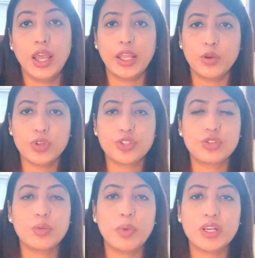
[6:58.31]
in which
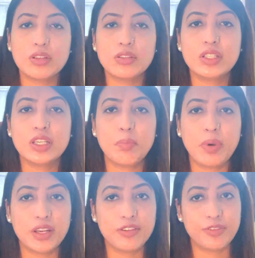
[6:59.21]
the maternity
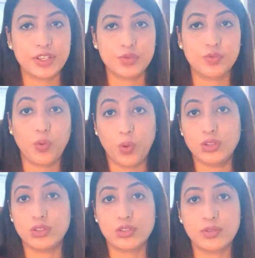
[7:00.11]
benefit
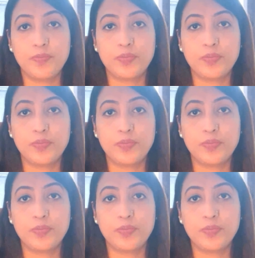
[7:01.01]
falls,